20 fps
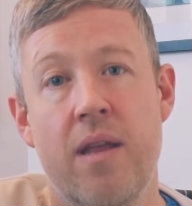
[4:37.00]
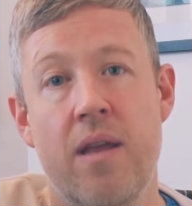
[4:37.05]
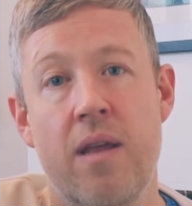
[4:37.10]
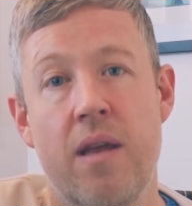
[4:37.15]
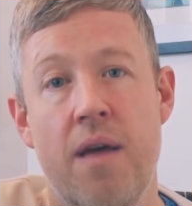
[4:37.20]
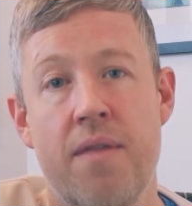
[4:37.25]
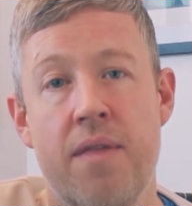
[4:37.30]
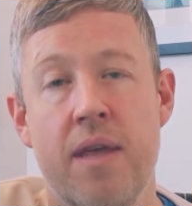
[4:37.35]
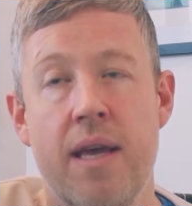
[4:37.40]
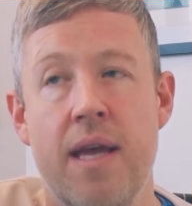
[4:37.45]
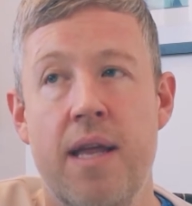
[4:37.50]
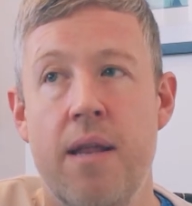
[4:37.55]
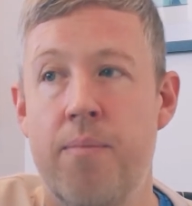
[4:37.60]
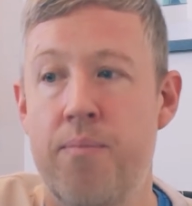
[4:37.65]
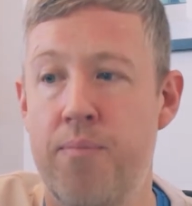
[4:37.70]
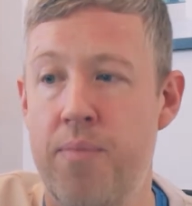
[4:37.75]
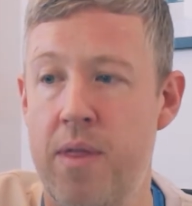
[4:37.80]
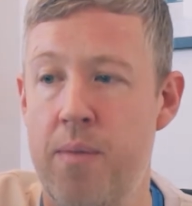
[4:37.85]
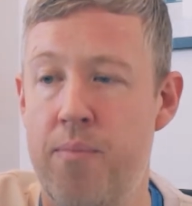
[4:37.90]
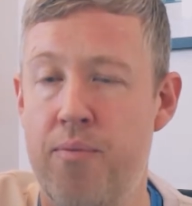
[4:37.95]
I think in
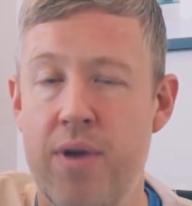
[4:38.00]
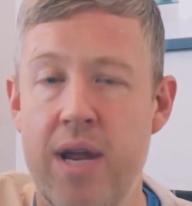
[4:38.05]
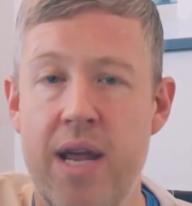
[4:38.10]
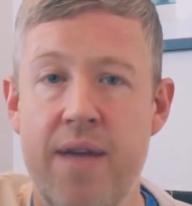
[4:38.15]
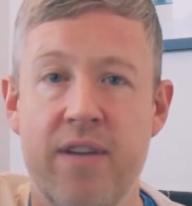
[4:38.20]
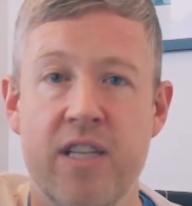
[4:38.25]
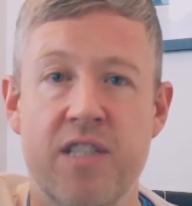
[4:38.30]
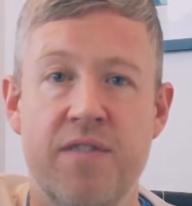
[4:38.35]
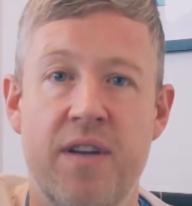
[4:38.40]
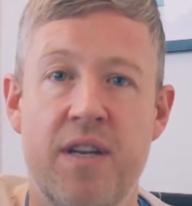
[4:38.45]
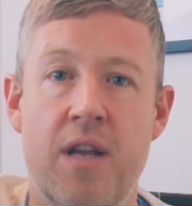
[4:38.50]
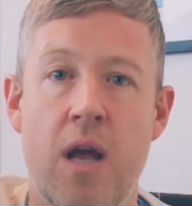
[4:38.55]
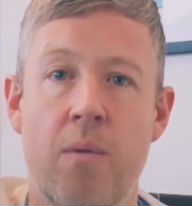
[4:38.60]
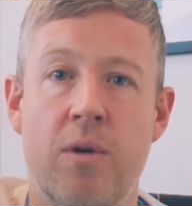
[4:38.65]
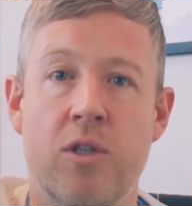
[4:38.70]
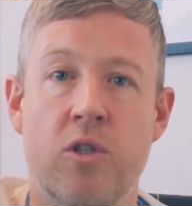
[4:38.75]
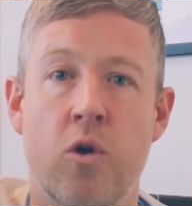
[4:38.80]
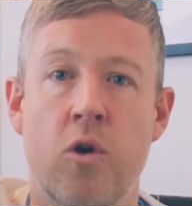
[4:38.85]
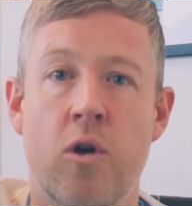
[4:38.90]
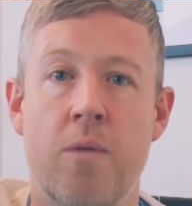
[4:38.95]
the previous video,
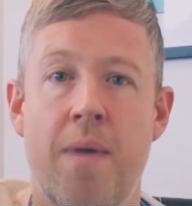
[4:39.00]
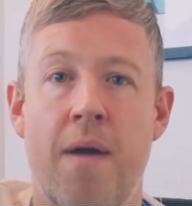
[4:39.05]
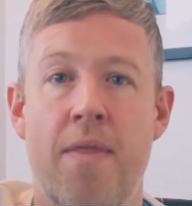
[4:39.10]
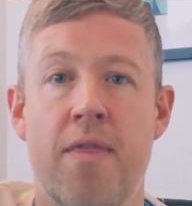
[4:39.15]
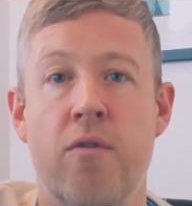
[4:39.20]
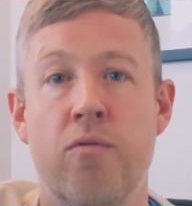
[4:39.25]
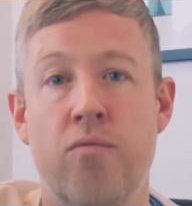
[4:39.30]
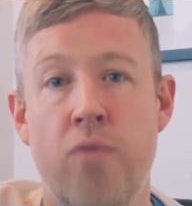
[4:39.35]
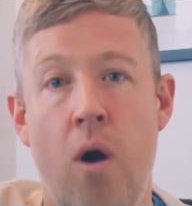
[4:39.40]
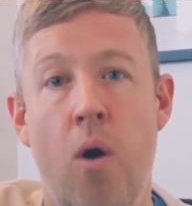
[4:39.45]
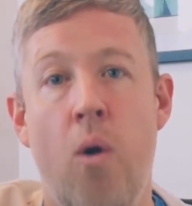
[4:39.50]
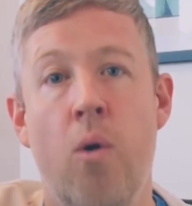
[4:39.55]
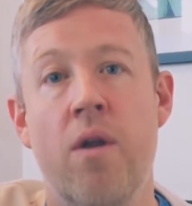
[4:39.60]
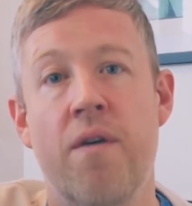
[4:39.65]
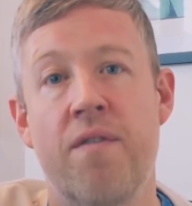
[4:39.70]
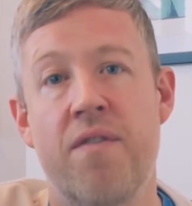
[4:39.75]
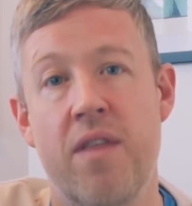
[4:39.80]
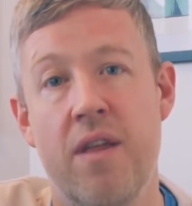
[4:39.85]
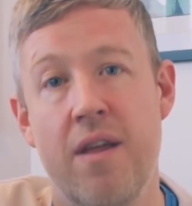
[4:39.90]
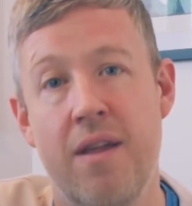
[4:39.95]
we're talking about the role
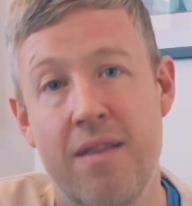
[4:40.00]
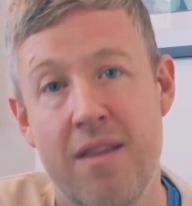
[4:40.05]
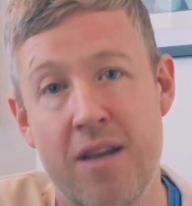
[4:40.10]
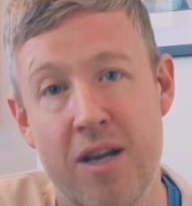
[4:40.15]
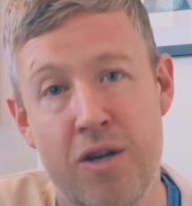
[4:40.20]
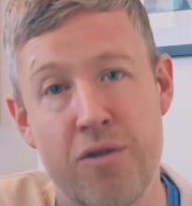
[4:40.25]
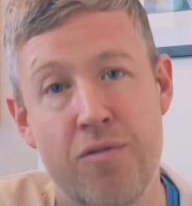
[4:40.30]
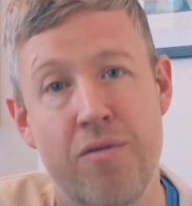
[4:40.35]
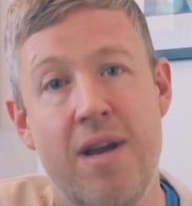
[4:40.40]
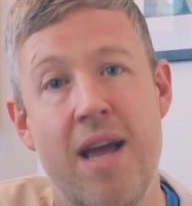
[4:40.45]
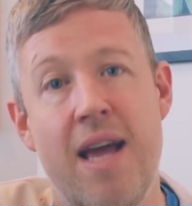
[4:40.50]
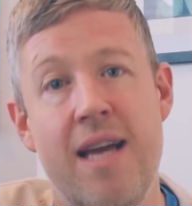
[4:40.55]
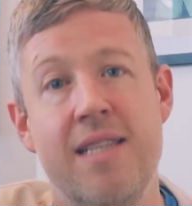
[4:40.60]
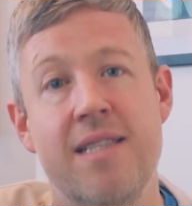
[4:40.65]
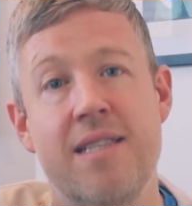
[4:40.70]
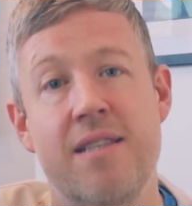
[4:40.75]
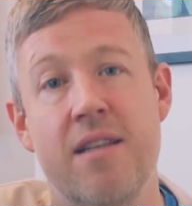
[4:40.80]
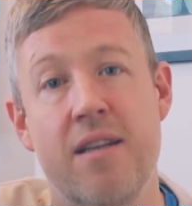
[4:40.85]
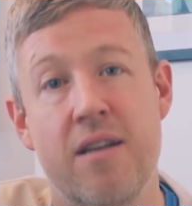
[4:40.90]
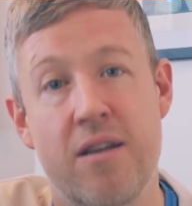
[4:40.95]
of the
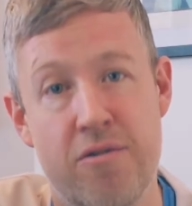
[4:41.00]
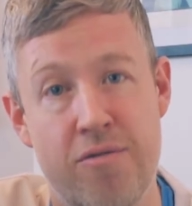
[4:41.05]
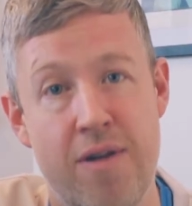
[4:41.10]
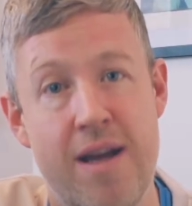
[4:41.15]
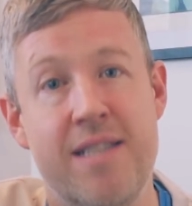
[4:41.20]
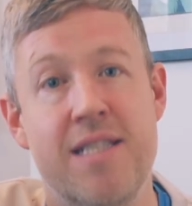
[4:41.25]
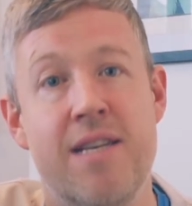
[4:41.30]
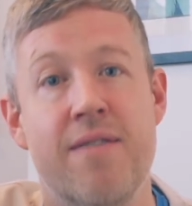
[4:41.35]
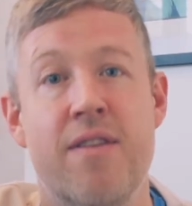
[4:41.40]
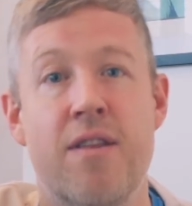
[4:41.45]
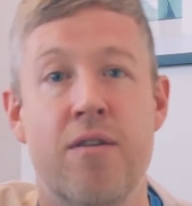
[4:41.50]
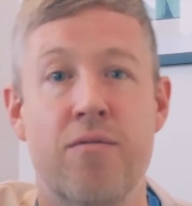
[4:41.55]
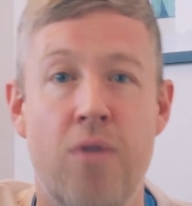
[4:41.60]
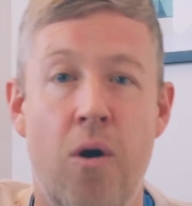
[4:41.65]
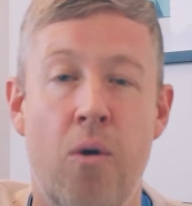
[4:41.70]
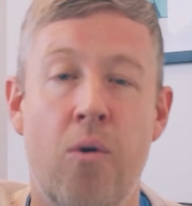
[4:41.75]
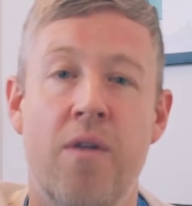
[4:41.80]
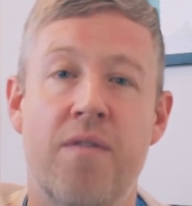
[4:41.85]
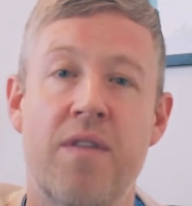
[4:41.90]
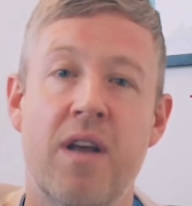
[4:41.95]
creative and the
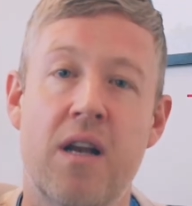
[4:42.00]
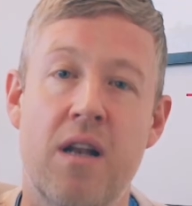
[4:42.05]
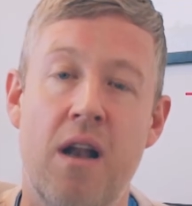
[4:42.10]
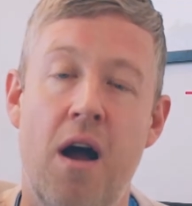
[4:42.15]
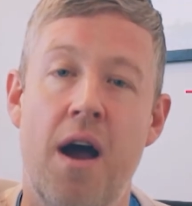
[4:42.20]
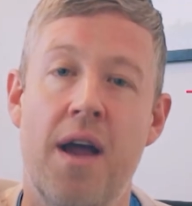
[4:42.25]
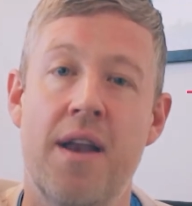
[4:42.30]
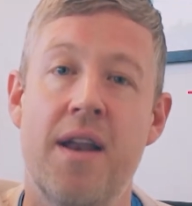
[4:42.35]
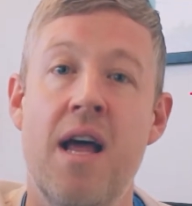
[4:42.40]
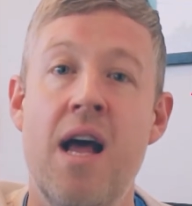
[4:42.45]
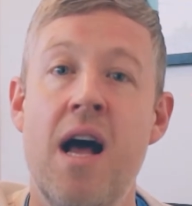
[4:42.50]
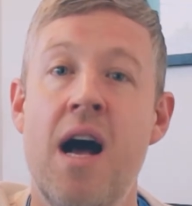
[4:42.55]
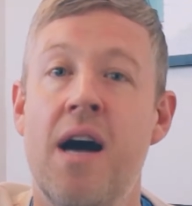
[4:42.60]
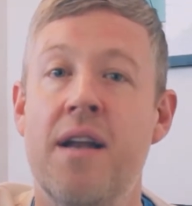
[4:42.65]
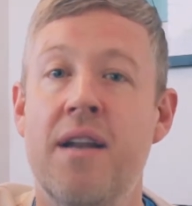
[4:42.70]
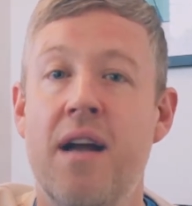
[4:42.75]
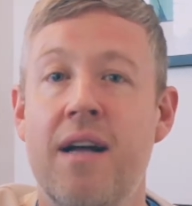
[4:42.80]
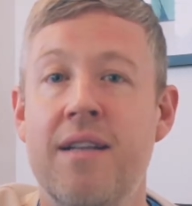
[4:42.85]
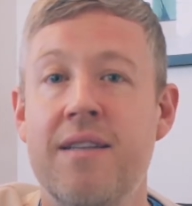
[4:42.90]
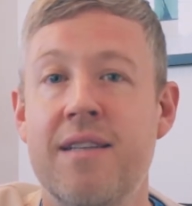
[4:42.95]
role of the client,
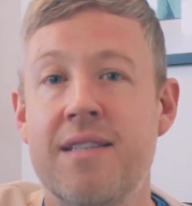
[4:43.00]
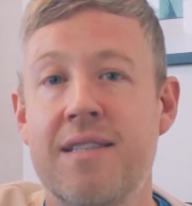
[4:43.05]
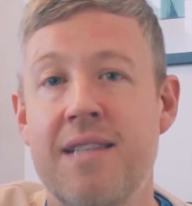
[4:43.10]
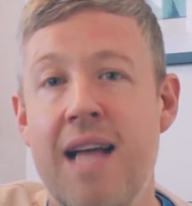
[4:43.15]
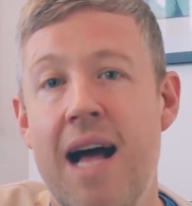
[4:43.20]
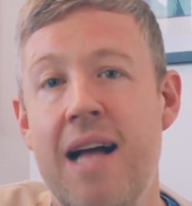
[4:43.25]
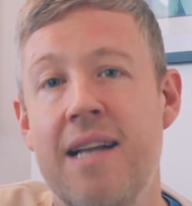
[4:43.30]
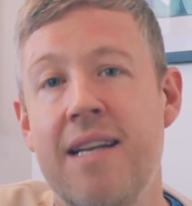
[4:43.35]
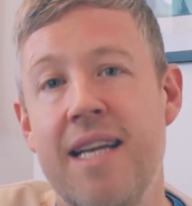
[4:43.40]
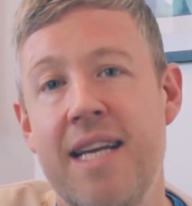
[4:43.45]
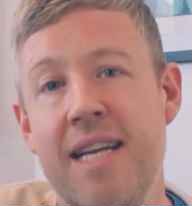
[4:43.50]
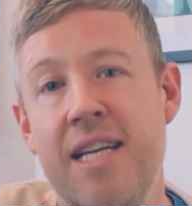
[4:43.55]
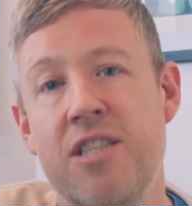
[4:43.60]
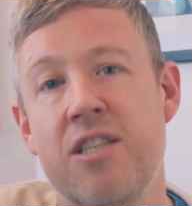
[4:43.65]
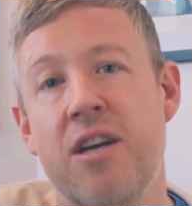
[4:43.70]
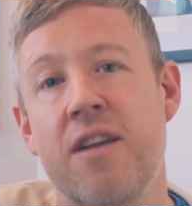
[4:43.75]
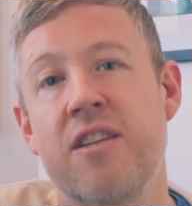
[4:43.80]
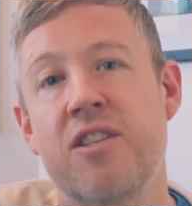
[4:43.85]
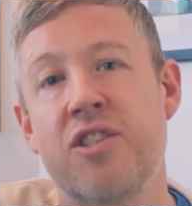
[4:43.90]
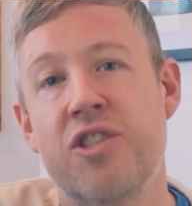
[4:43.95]
and understand each
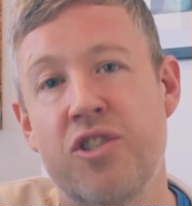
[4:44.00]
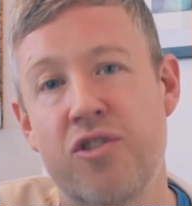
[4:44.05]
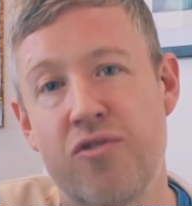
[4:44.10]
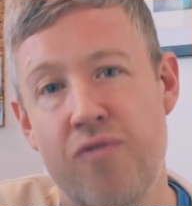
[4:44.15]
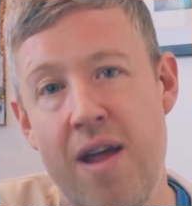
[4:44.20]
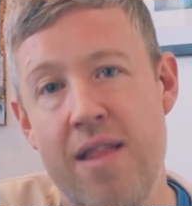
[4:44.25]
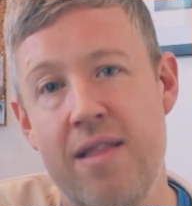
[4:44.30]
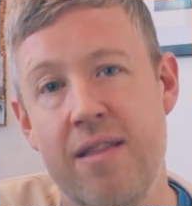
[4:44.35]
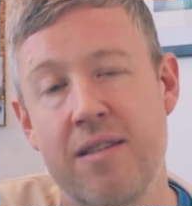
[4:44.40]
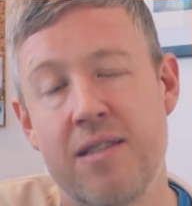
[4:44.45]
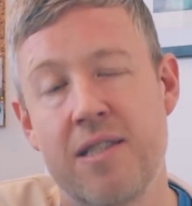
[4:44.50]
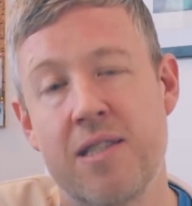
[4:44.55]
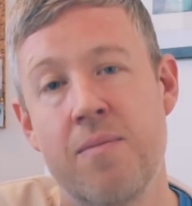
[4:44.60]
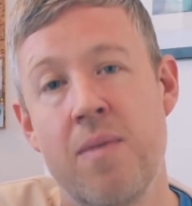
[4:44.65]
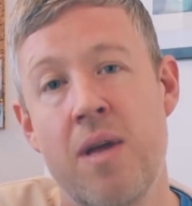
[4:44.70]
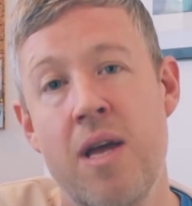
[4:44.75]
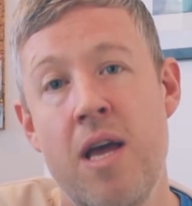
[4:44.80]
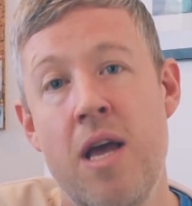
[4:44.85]
other's strengths.